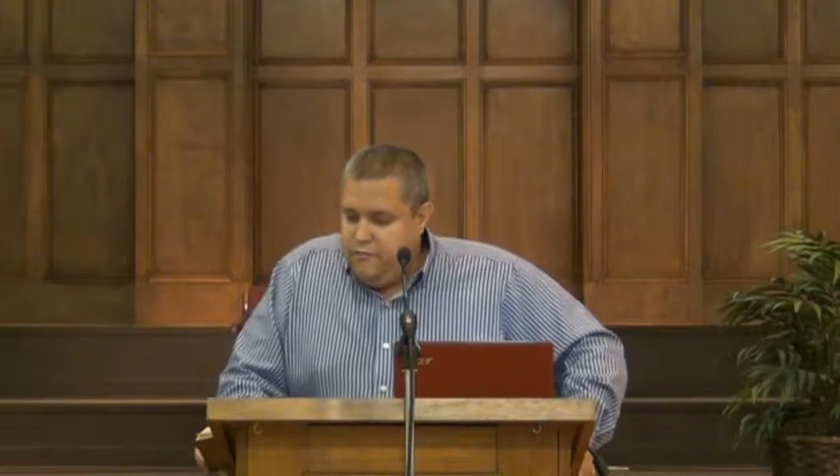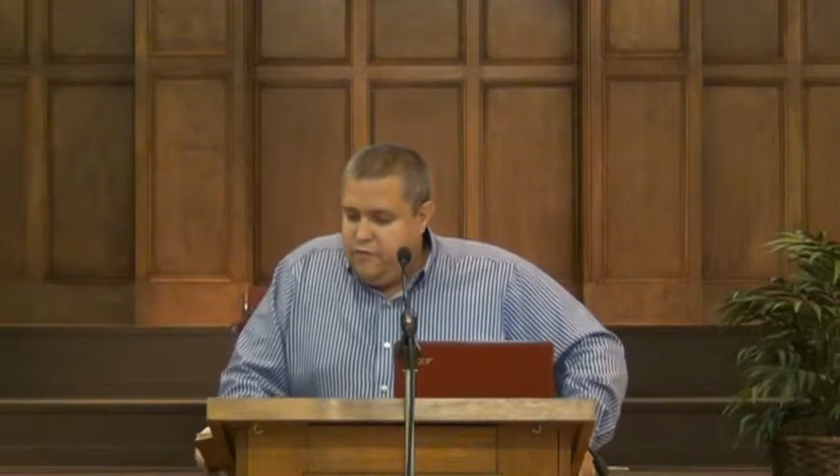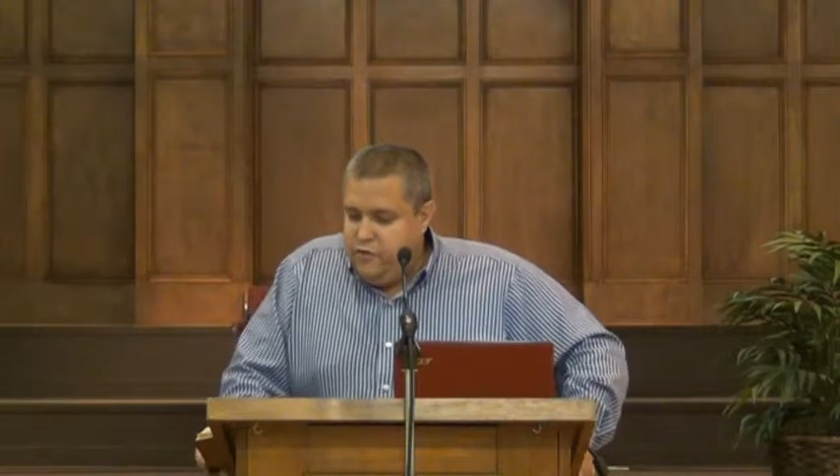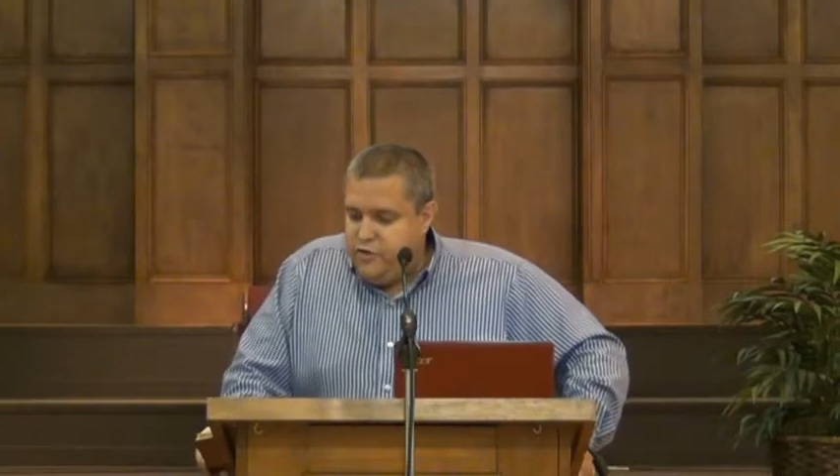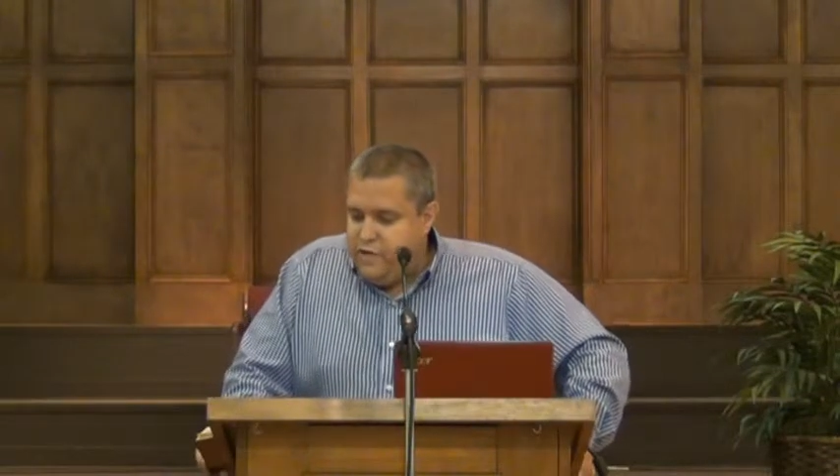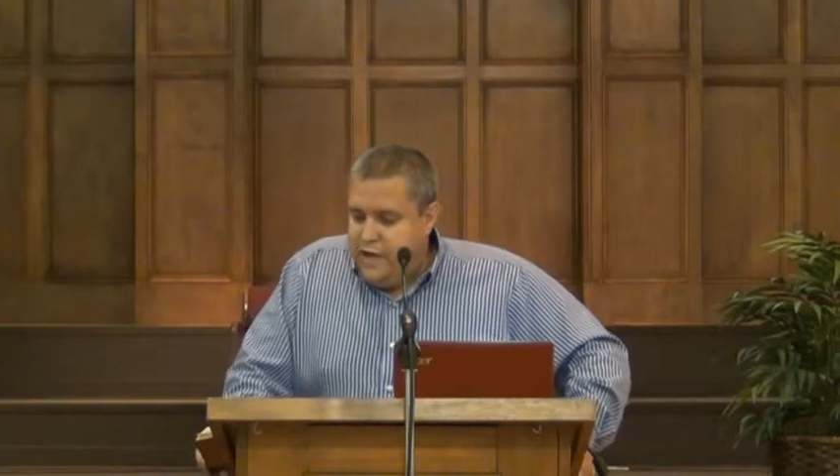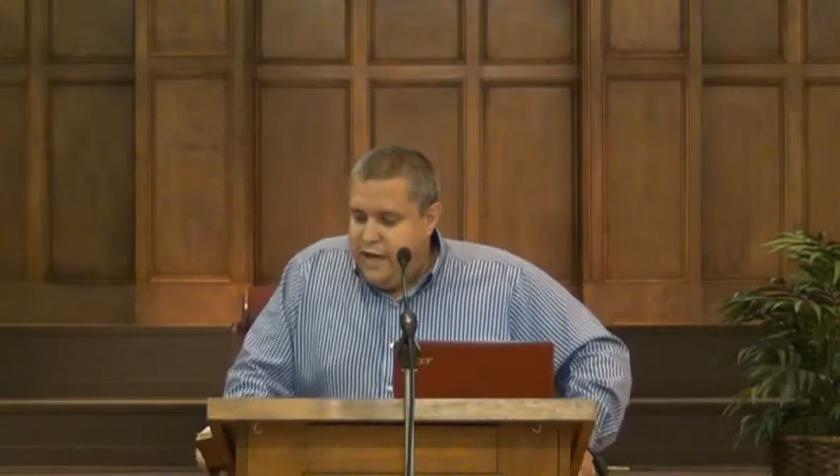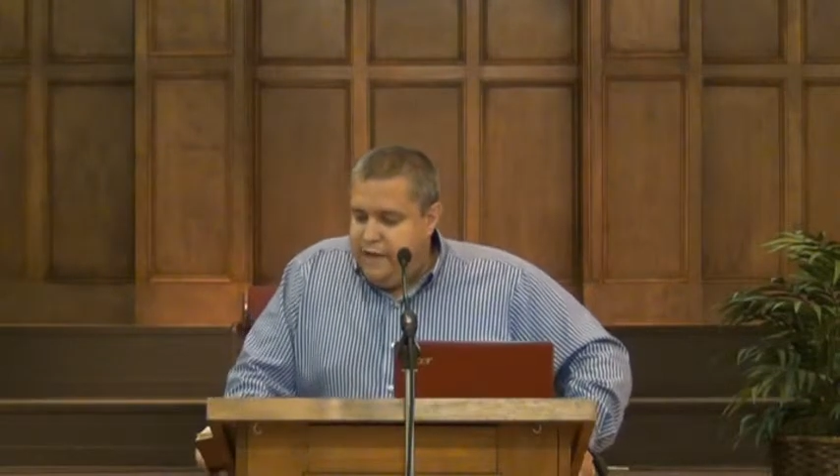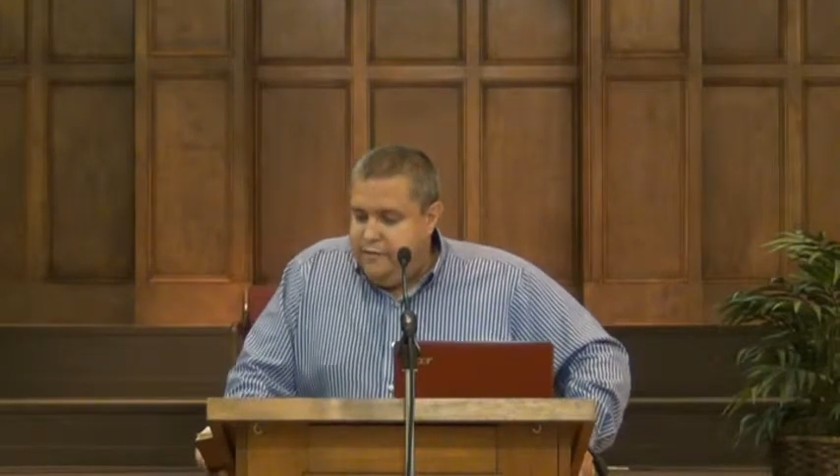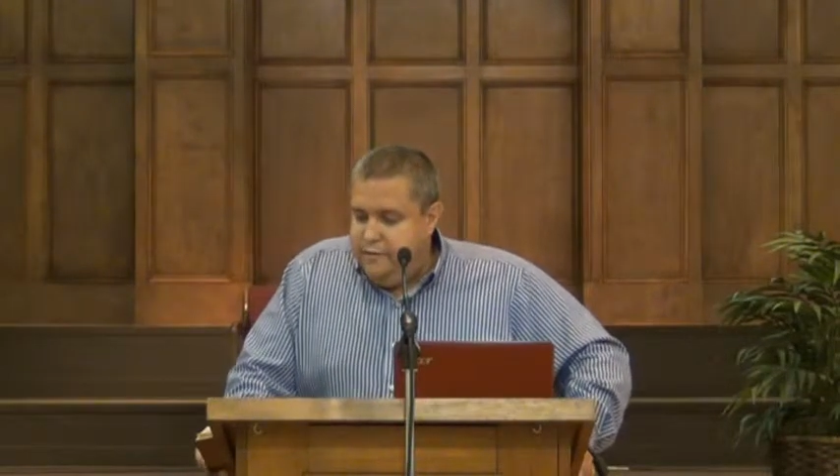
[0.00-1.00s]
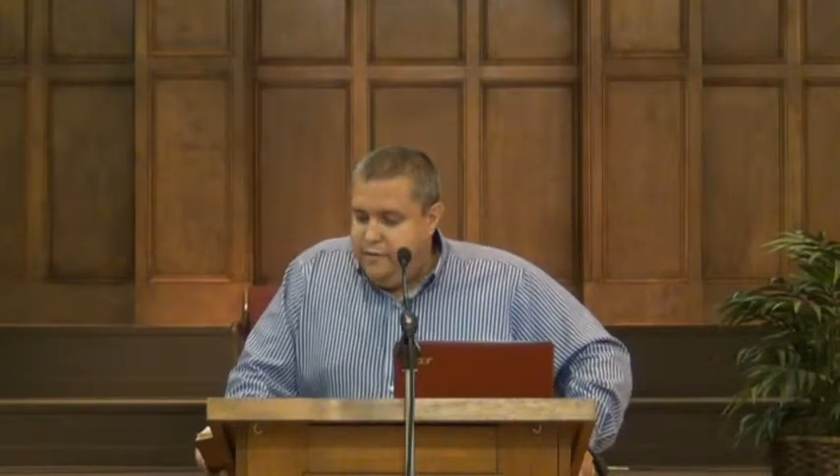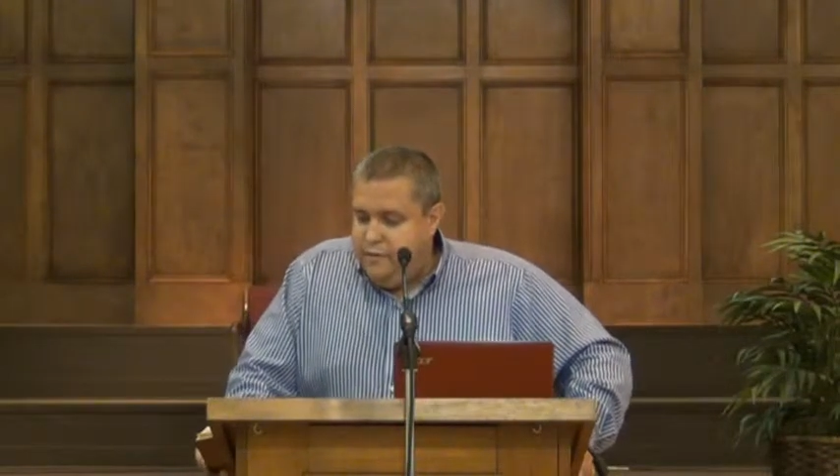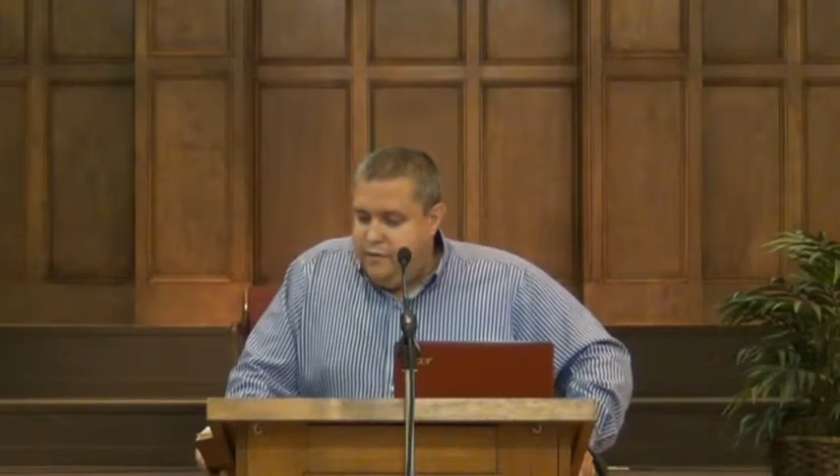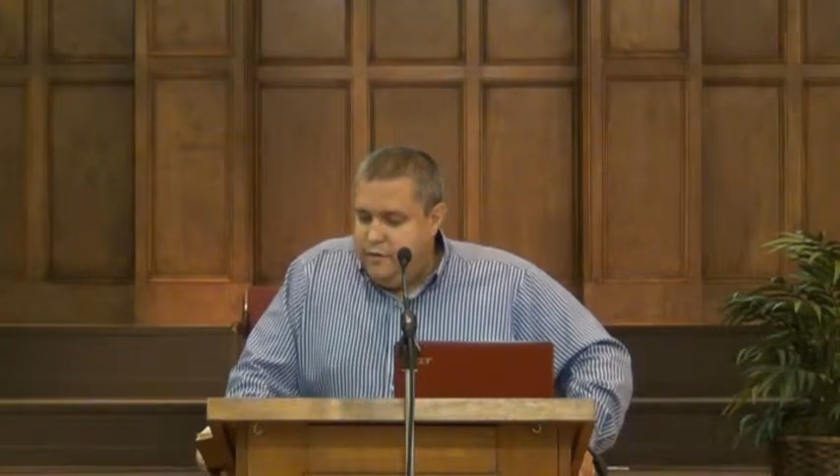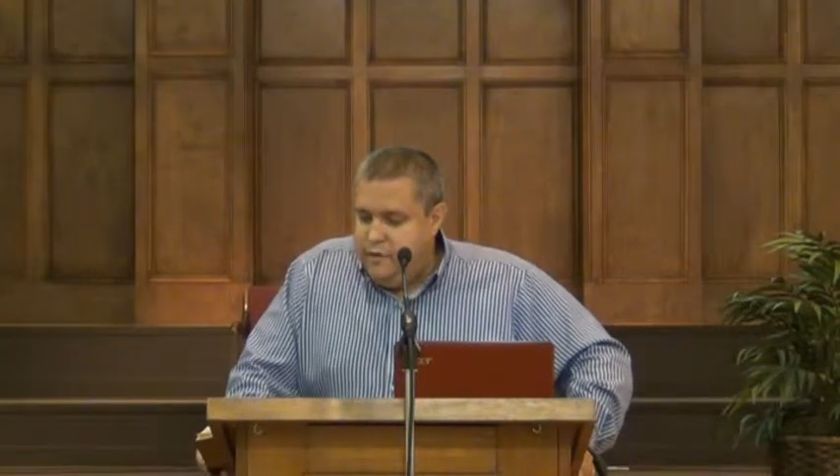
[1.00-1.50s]
Verse 9
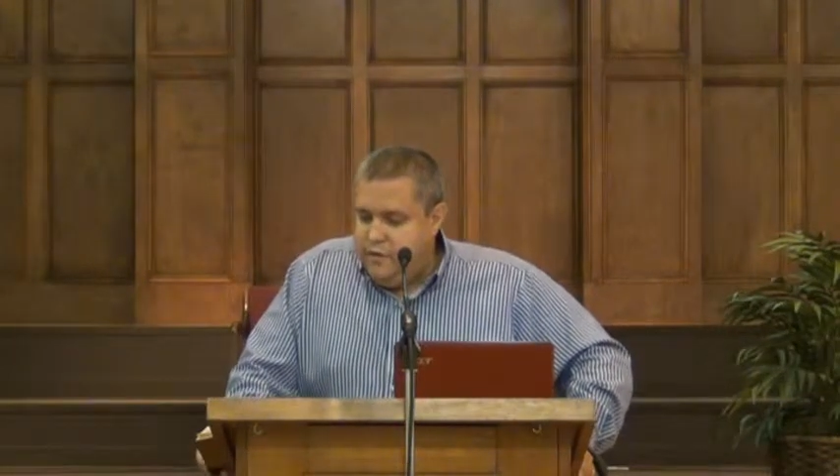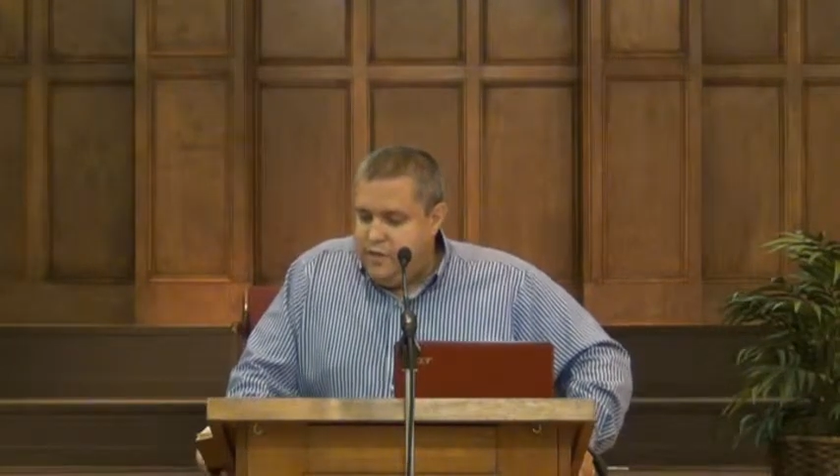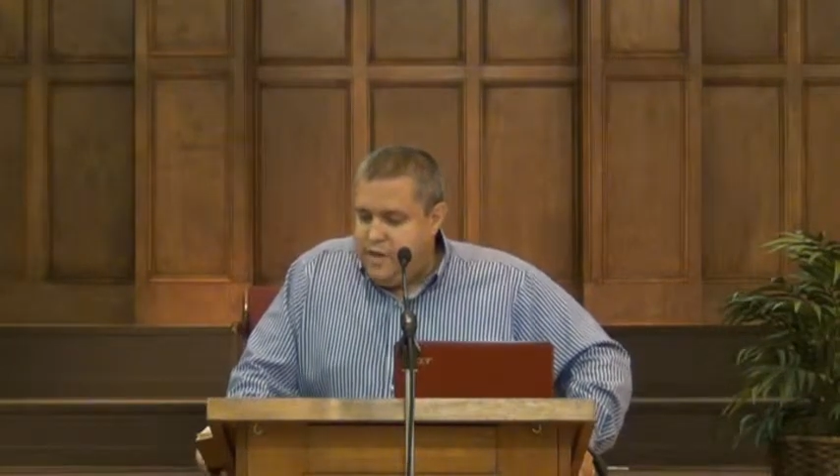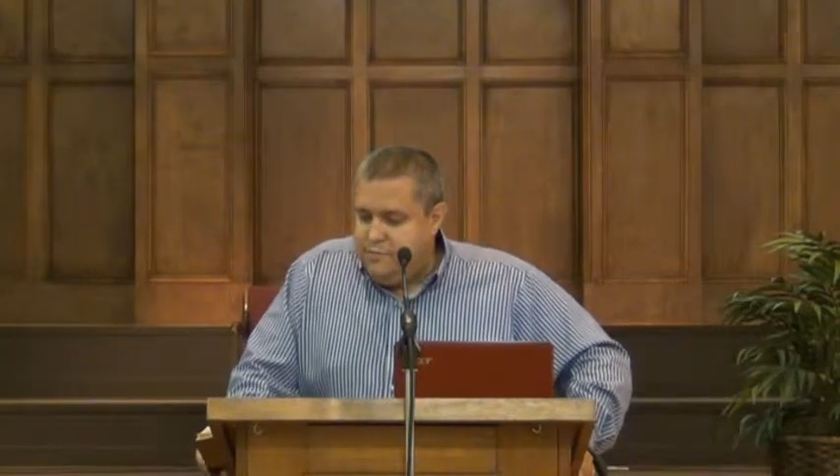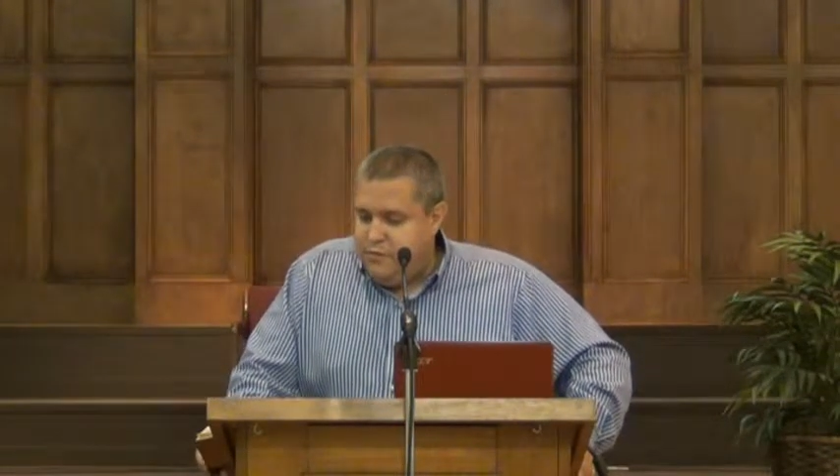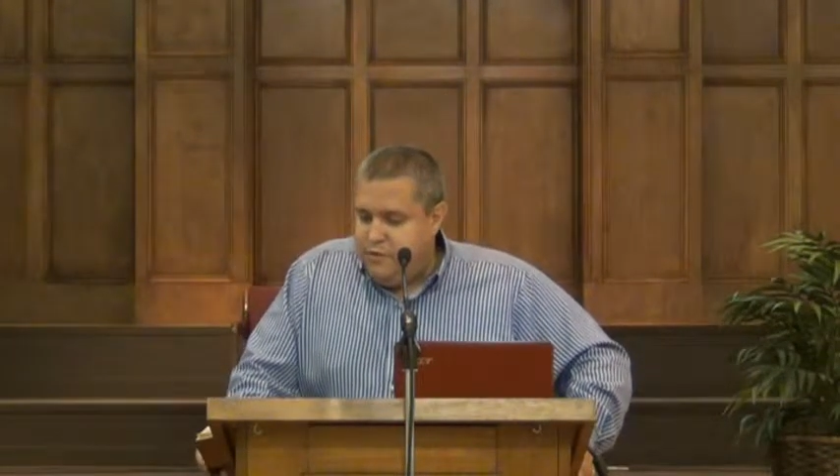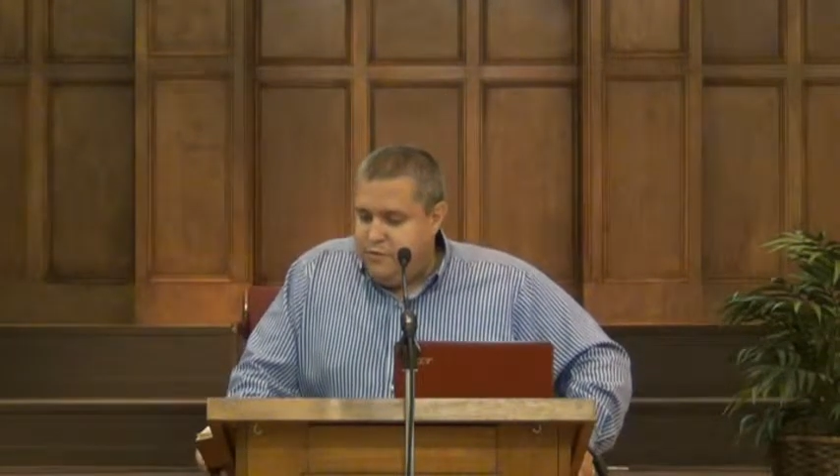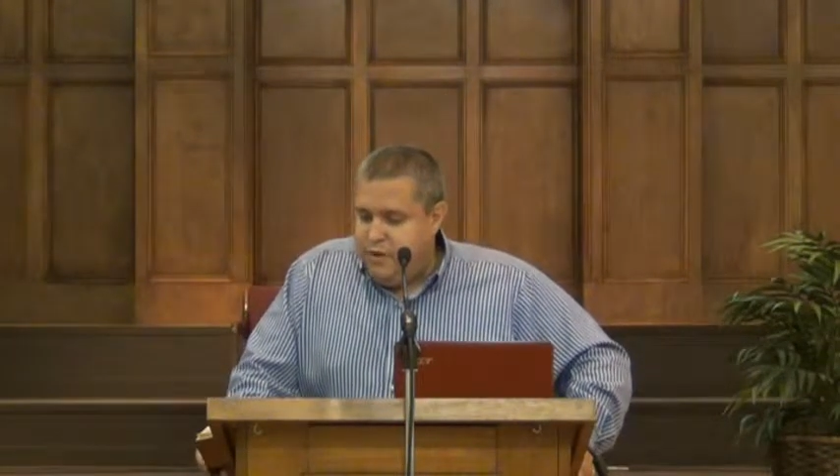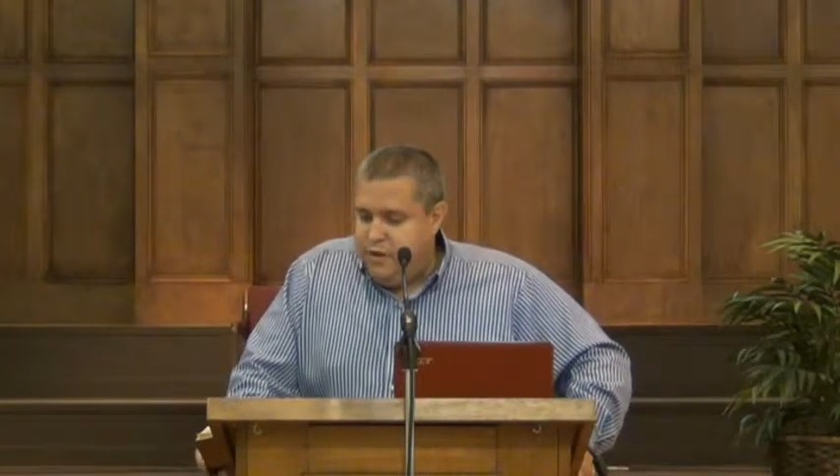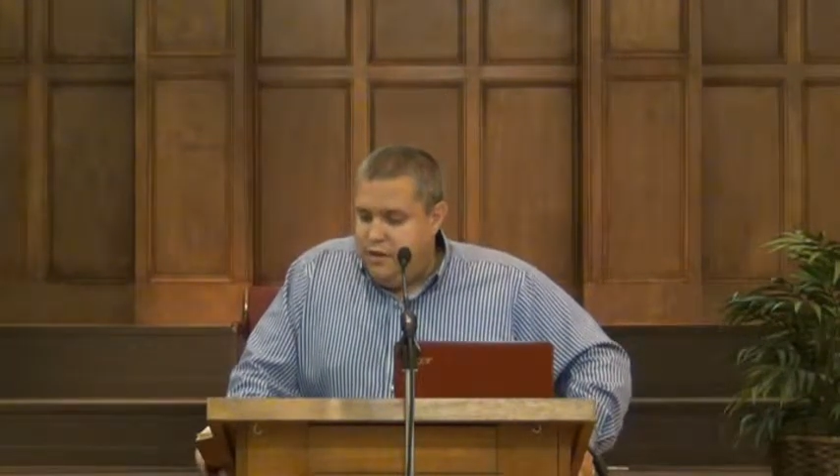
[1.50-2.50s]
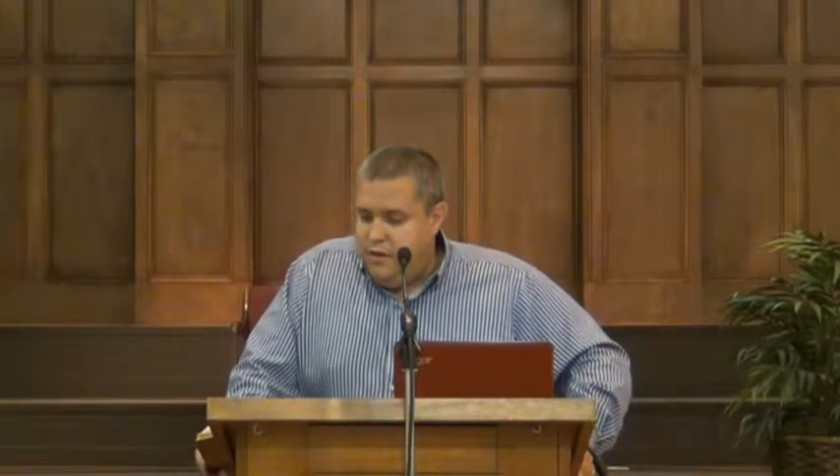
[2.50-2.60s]
in chapter 3.